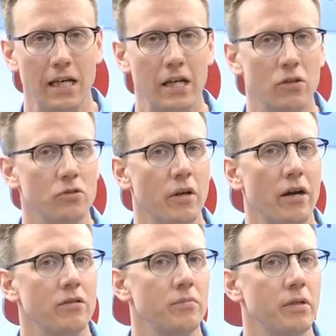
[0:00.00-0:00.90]
and also
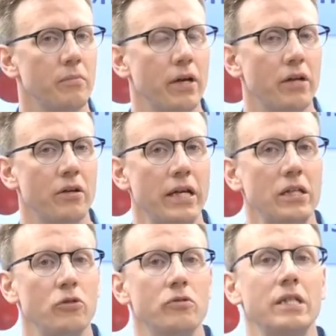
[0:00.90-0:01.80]
how to be better at
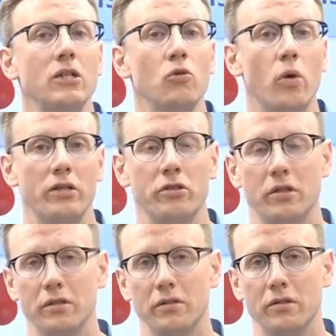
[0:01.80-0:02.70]
using
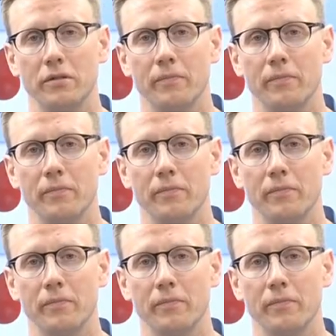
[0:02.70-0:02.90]
questions.